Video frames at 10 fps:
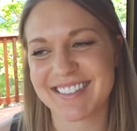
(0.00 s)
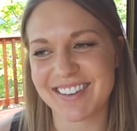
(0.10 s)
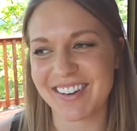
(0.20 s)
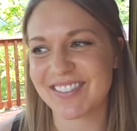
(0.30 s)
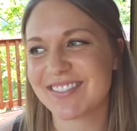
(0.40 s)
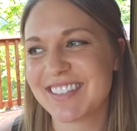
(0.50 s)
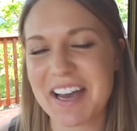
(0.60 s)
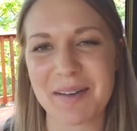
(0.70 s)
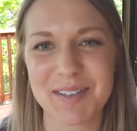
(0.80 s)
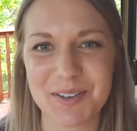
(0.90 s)
So
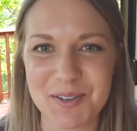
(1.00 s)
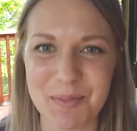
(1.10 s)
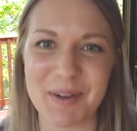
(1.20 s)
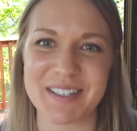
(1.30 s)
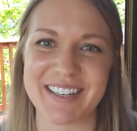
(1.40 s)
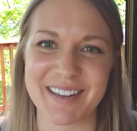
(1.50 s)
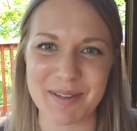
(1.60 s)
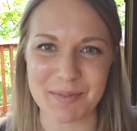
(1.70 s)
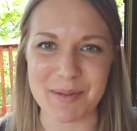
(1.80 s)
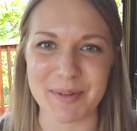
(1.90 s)
yeah, I'm a social person. I
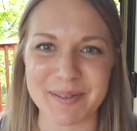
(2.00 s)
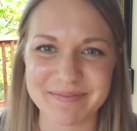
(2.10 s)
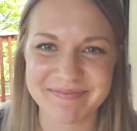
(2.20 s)
miss people.